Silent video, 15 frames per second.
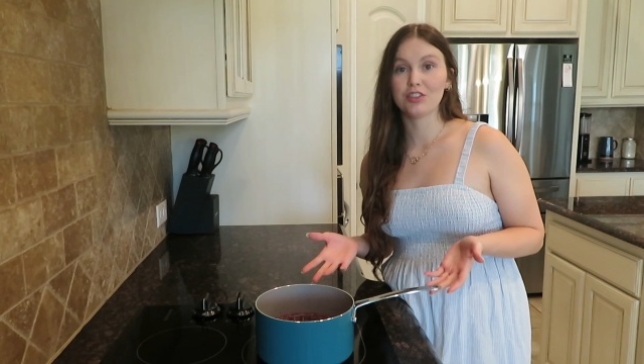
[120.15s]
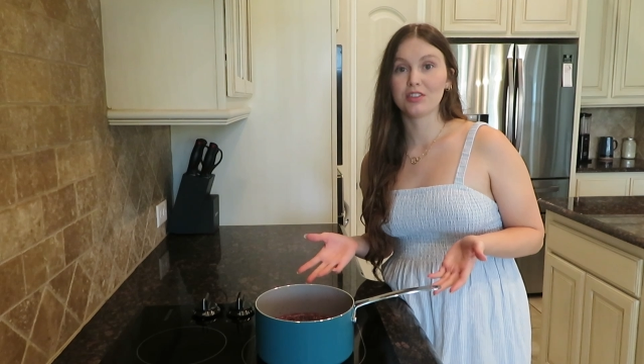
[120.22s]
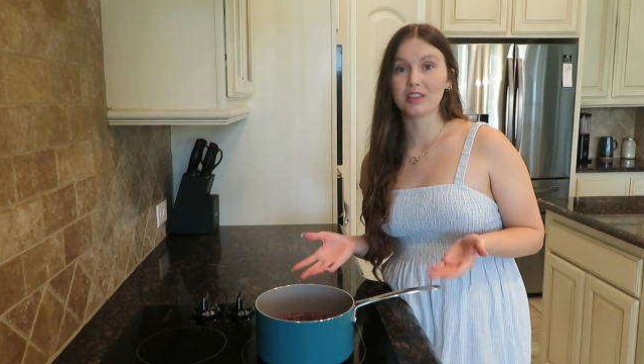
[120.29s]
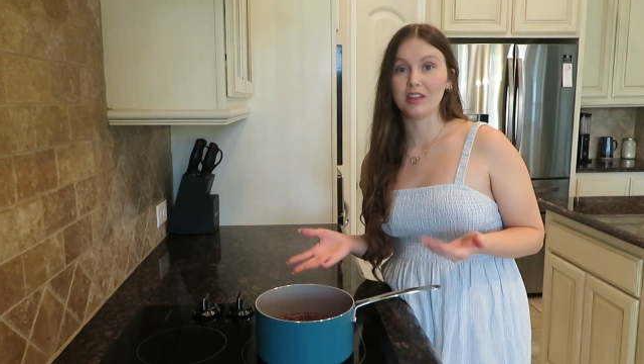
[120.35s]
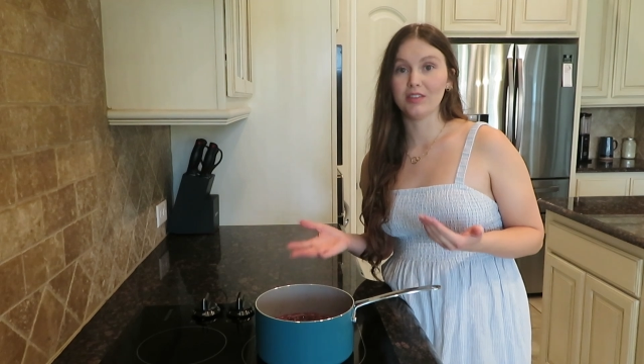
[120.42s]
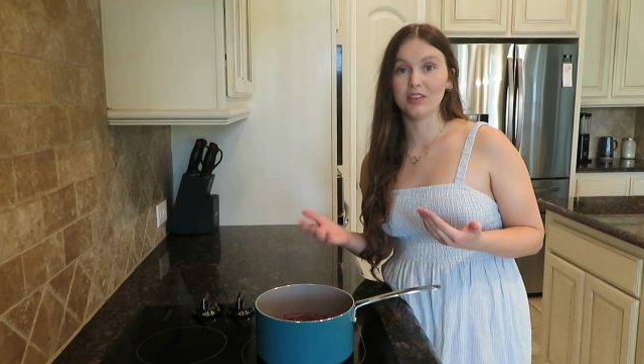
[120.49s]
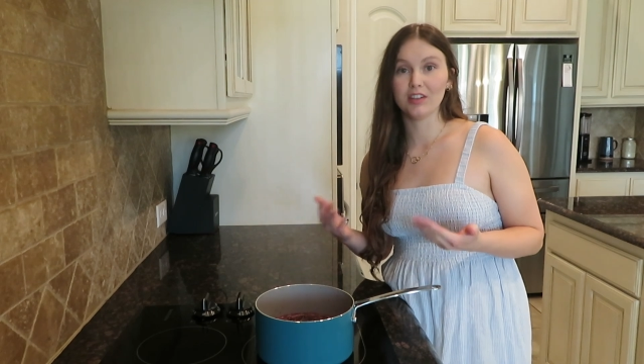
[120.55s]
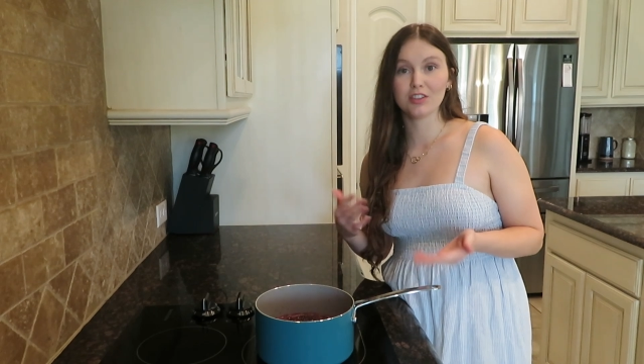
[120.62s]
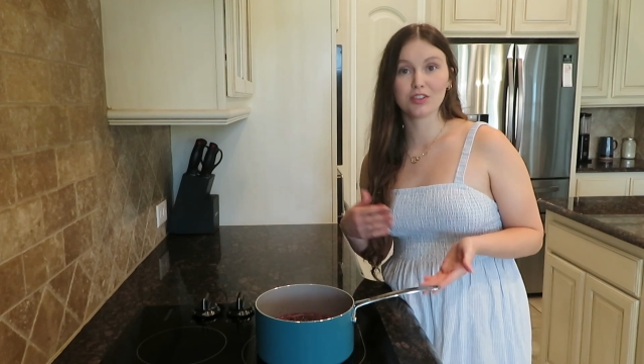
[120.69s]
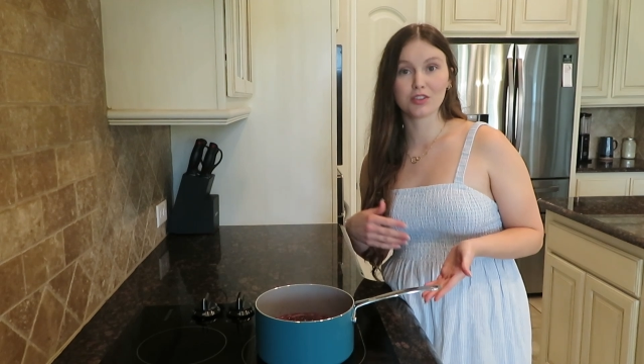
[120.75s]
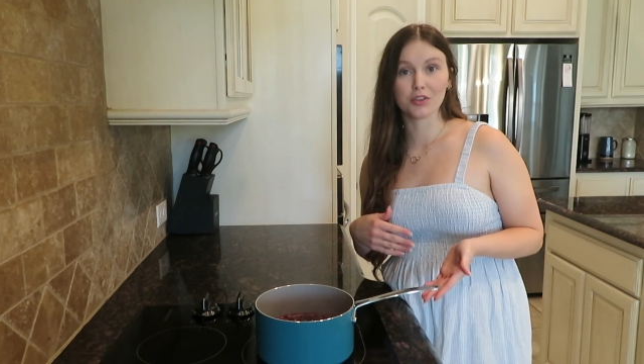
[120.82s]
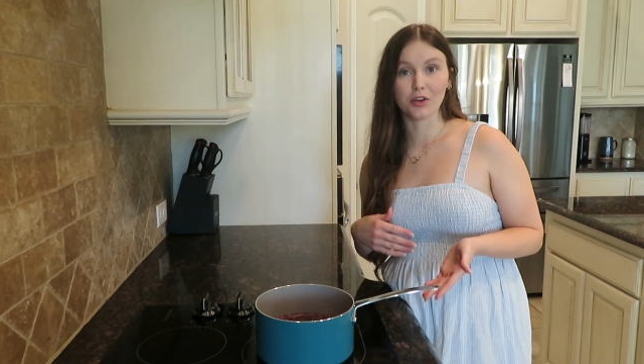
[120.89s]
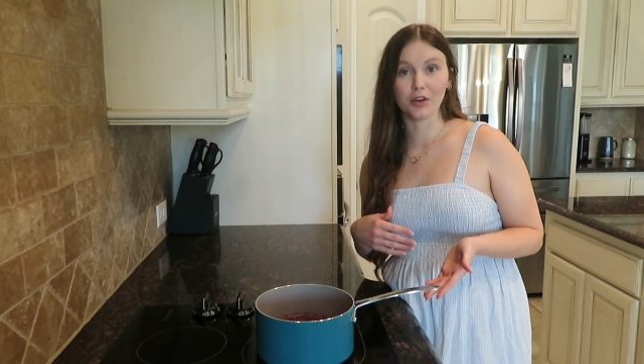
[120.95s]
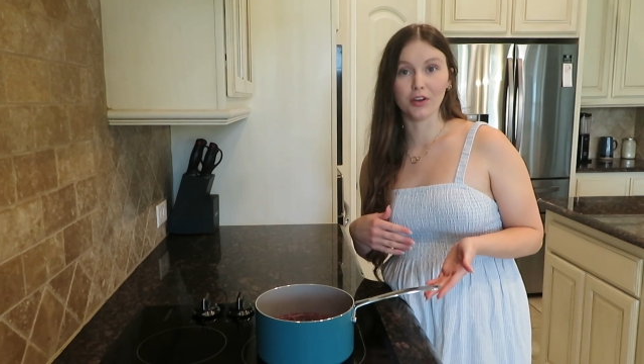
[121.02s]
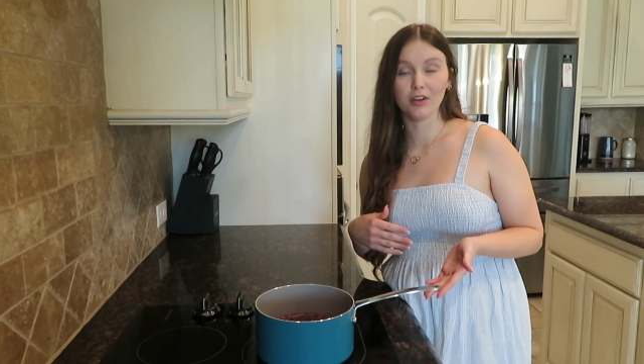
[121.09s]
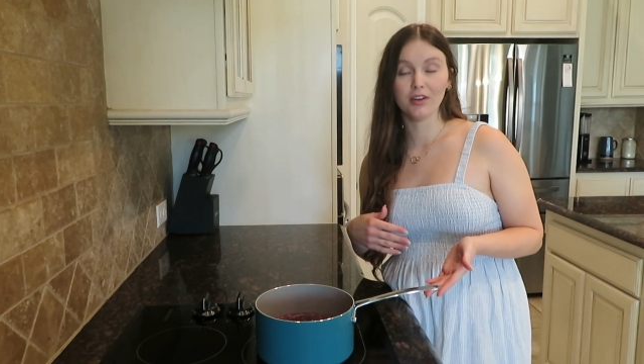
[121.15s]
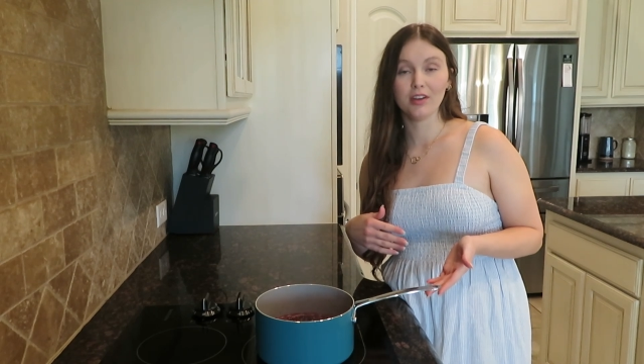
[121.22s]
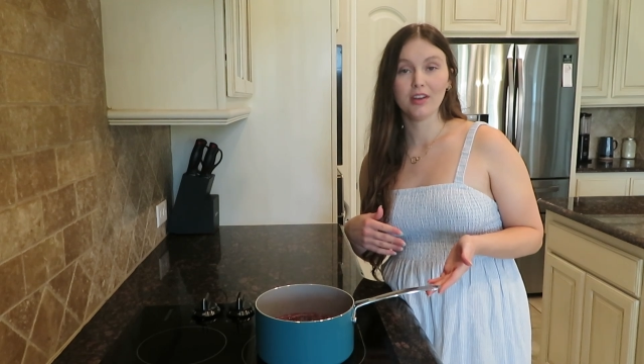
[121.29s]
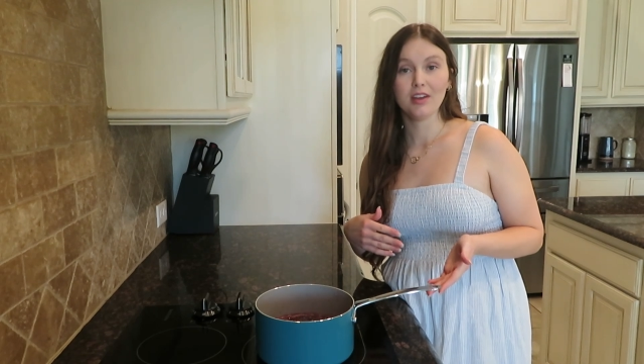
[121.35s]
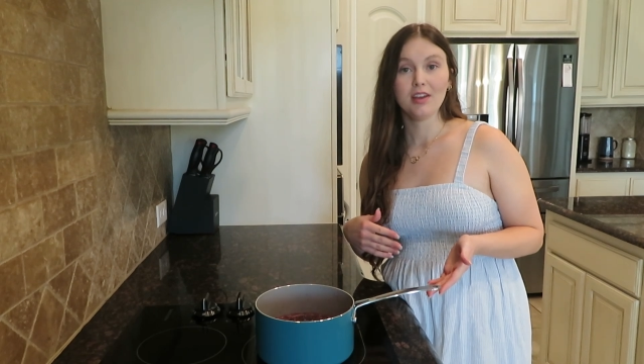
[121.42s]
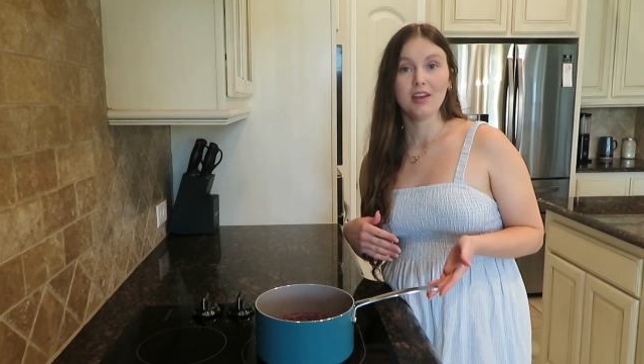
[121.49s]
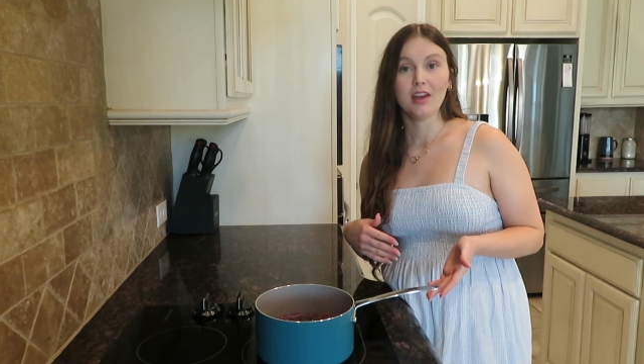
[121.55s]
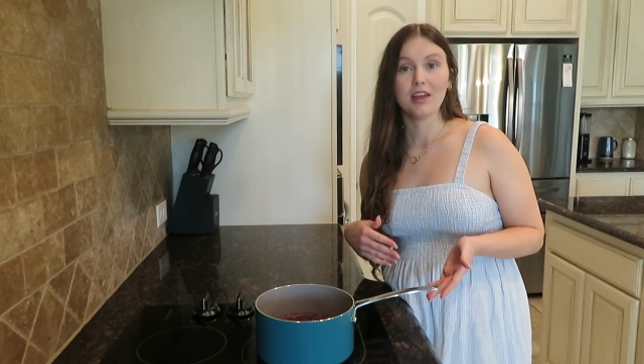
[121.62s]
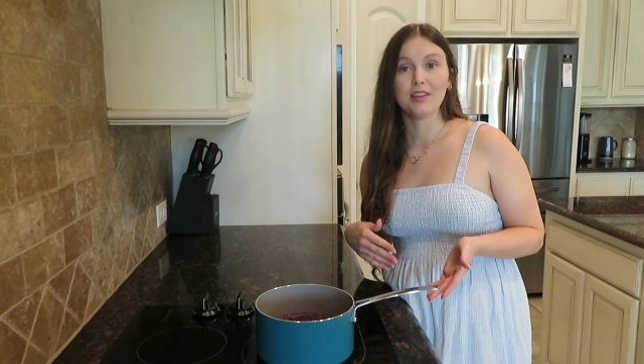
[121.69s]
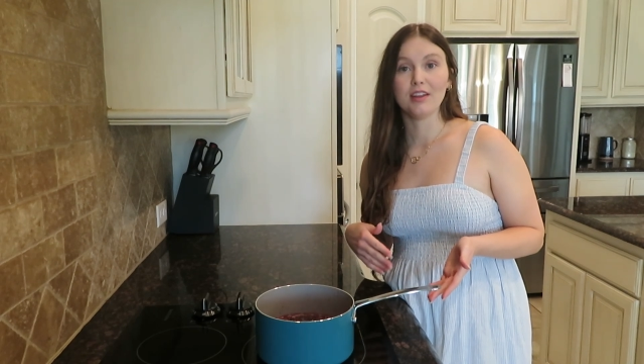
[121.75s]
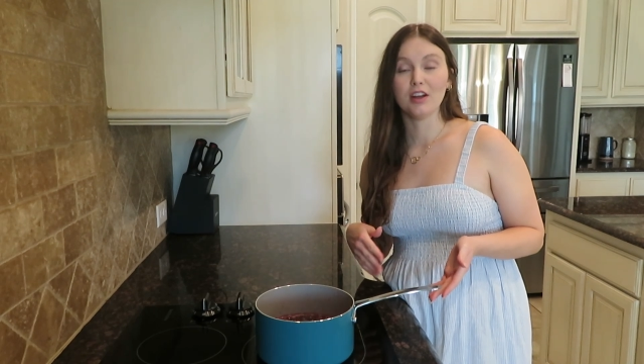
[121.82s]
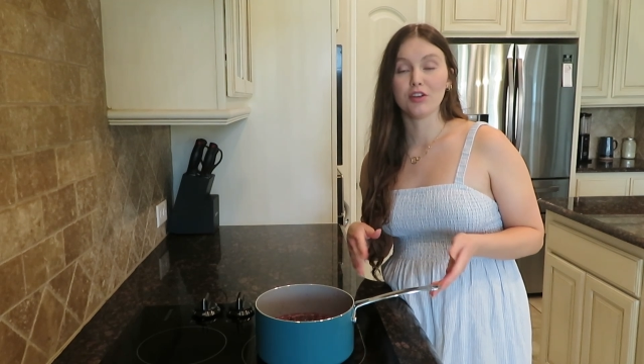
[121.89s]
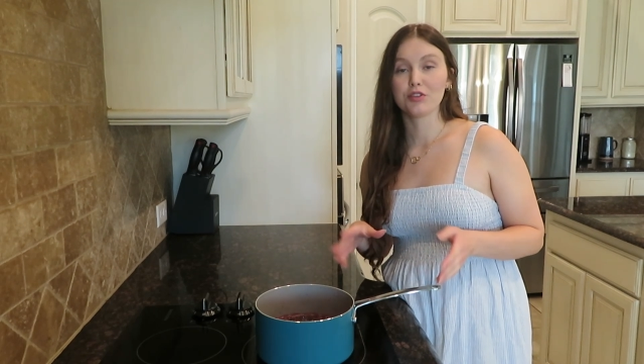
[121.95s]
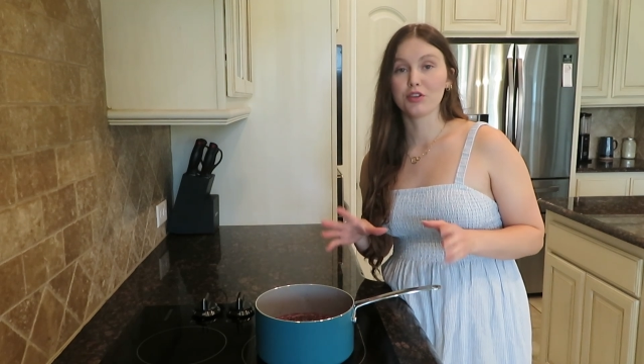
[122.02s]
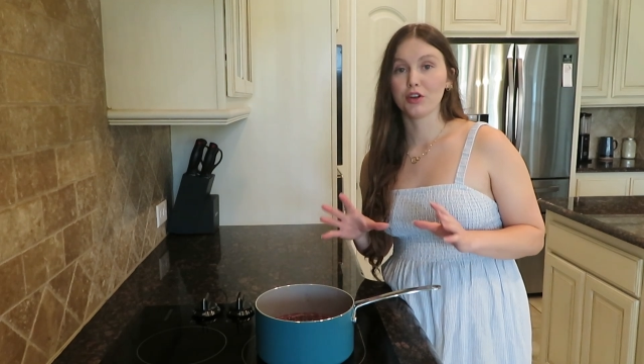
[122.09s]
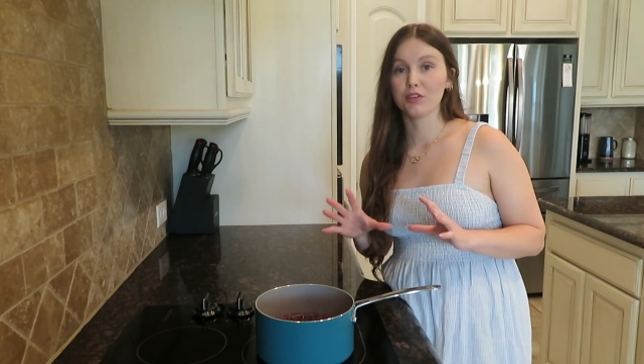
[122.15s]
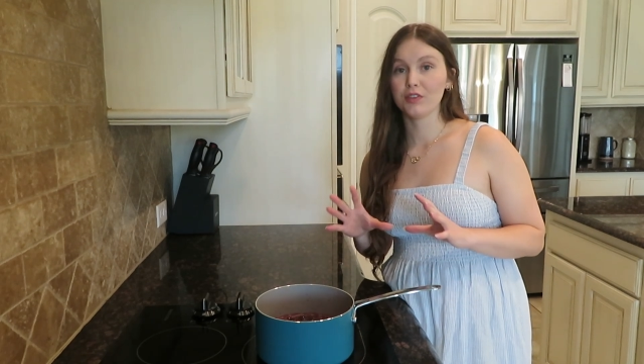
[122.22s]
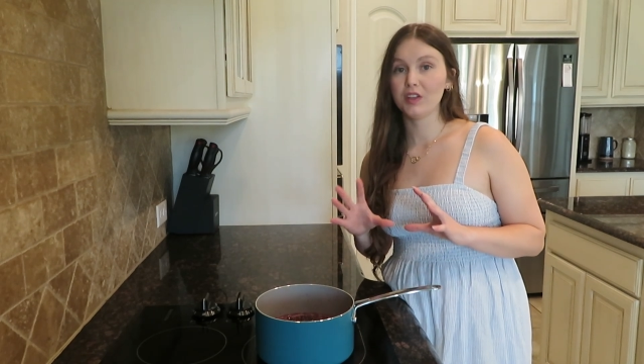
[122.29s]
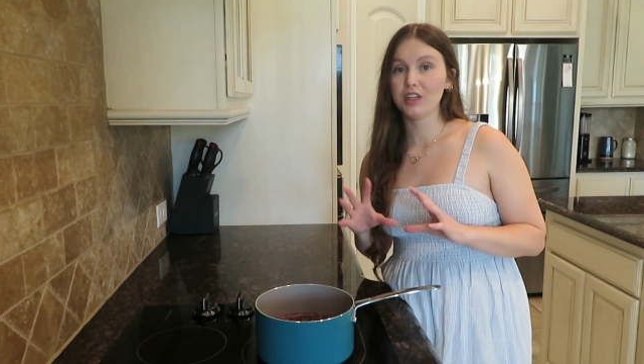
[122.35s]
just give it a stir, and then I'll turn